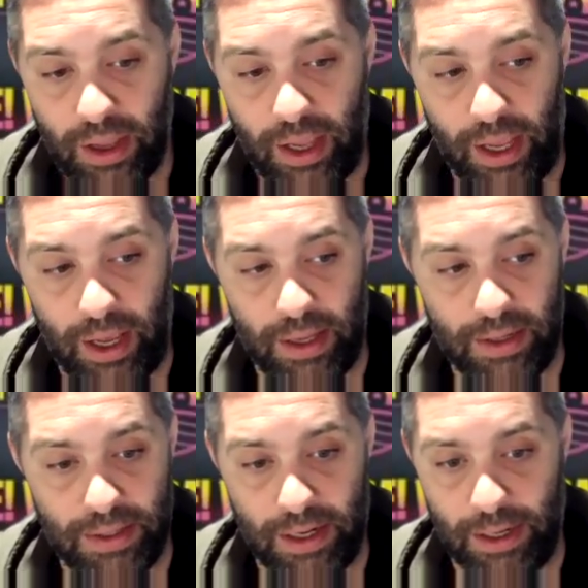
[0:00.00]

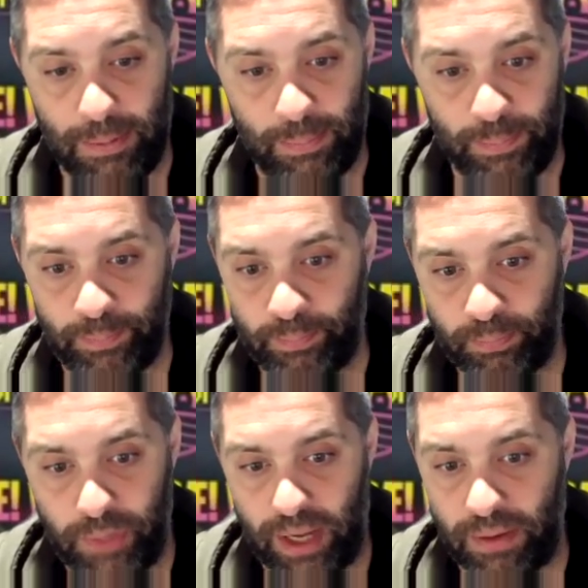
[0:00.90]
And
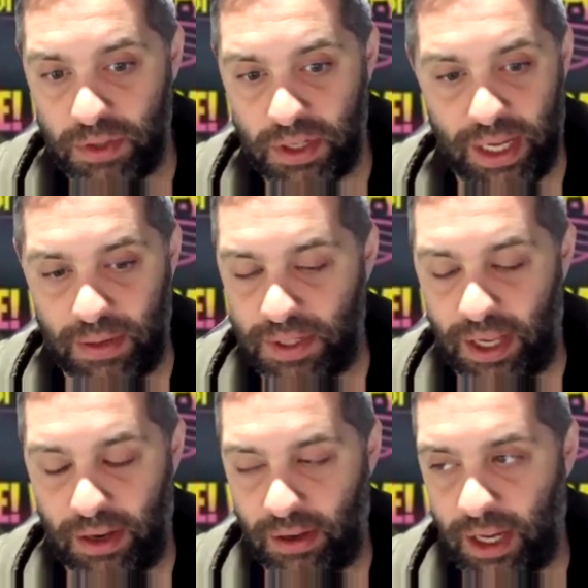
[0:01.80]
yeah, just
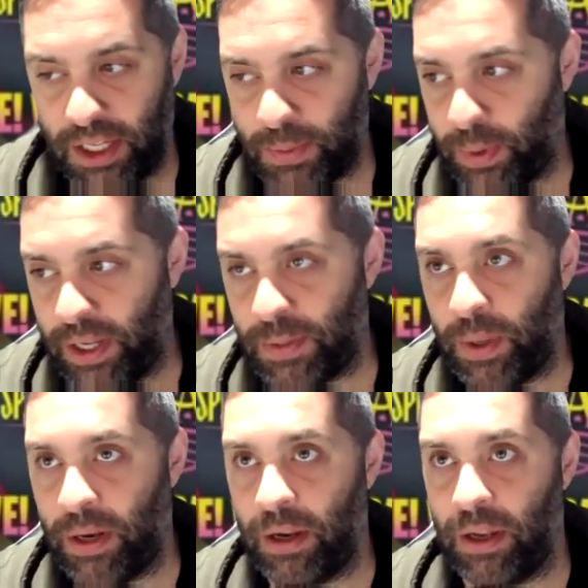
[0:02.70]
outstanding. Ospreay has
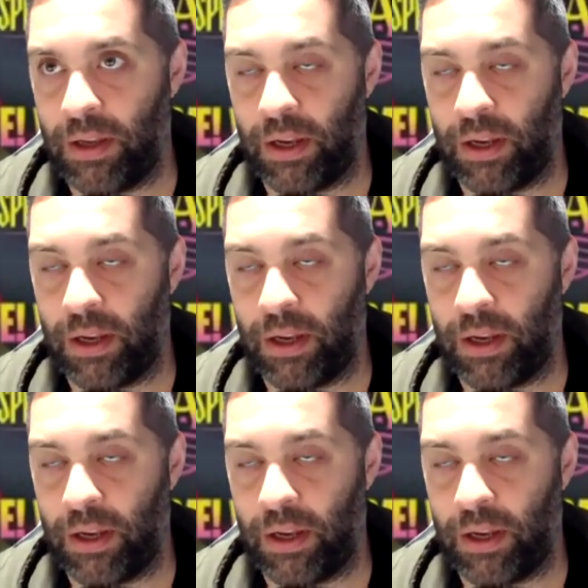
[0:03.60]
been,